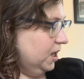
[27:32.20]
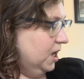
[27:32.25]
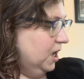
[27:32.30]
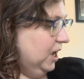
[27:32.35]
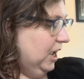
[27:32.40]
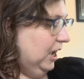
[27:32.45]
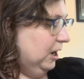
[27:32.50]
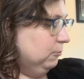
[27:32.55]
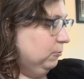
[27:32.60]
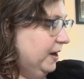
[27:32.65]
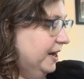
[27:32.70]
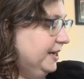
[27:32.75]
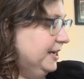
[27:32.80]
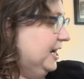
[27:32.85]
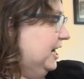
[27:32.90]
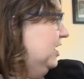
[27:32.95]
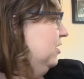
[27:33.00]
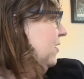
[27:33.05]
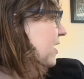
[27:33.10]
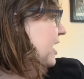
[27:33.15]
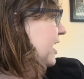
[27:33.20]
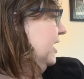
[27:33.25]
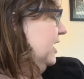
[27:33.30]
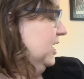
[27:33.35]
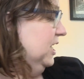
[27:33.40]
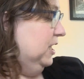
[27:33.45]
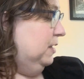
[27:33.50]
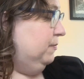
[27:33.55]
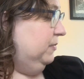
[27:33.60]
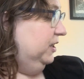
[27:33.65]
Right now I
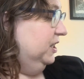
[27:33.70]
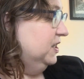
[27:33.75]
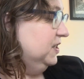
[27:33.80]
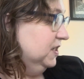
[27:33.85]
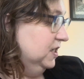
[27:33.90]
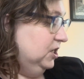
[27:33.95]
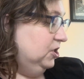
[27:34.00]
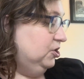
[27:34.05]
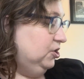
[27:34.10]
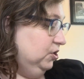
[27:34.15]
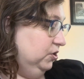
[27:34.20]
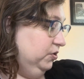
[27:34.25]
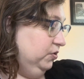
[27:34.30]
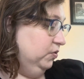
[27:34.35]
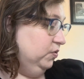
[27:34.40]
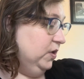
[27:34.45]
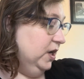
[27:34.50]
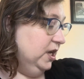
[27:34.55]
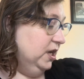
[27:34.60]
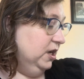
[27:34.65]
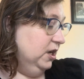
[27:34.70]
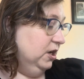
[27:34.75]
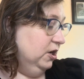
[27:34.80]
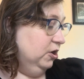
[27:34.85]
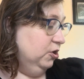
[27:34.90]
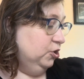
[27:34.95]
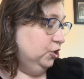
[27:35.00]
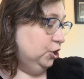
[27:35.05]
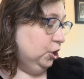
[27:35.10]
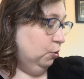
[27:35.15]
am listening to
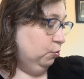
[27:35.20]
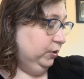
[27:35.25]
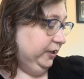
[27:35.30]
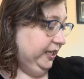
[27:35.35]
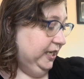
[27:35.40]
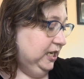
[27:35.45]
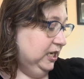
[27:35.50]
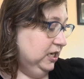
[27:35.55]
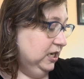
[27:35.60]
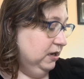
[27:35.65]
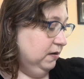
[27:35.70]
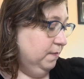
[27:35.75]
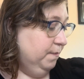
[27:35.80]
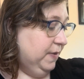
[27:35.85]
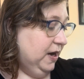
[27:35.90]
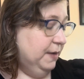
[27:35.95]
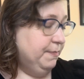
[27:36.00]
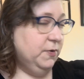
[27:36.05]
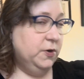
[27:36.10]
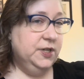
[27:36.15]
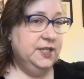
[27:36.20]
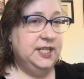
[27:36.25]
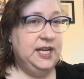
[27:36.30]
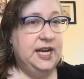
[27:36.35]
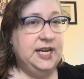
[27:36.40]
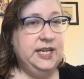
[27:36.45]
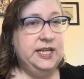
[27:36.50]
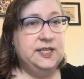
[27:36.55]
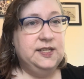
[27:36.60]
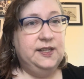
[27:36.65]
Jolene by
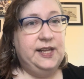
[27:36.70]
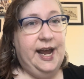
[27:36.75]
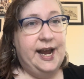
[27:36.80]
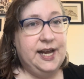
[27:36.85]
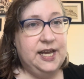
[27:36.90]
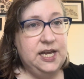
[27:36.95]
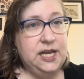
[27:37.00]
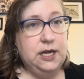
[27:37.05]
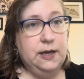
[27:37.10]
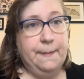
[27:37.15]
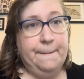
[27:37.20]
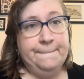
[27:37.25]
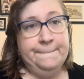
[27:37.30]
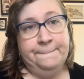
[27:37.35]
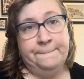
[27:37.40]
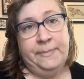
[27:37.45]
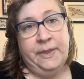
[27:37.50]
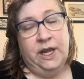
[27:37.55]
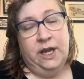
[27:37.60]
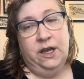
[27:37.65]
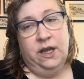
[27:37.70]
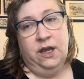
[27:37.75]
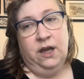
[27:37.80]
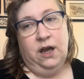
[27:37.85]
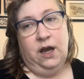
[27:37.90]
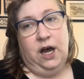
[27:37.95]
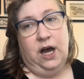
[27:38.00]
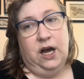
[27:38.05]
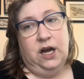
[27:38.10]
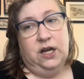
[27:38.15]
Mercedes Lackey.
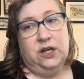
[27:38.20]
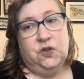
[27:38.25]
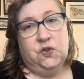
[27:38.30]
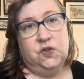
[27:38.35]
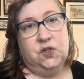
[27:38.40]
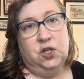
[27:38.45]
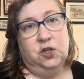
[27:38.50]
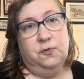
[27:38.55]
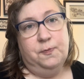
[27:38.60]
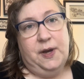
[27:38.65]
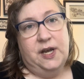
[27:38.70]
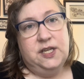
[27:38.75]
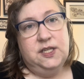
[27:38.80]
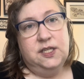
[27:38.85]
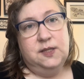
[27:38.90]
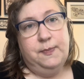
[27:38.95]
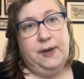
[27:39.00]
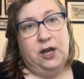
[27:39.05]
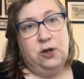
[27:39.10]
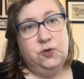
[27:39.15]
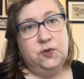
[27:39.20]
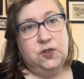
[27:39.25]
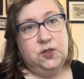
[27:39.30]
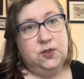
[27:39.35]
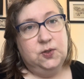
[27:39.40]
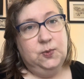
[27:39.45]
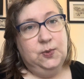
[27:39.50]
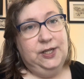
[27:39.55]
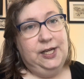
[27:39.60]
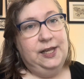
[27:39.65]
So my
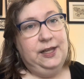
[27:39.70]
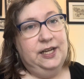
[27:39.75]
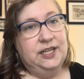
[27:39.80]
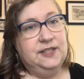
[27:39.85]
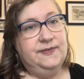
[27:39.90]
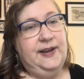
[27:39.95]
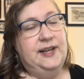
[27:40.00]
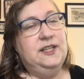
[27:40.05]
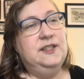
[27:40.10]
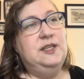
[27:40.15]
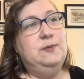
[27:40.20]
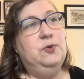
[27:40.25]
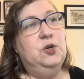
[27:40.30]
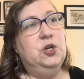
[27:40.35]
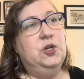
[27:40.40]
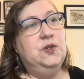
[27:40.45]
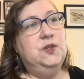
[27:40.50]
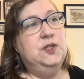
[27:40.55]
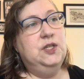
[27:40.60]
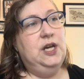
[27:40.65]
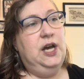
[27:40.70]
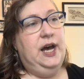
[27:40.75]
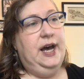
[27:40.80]
spouse really likes fantasy books.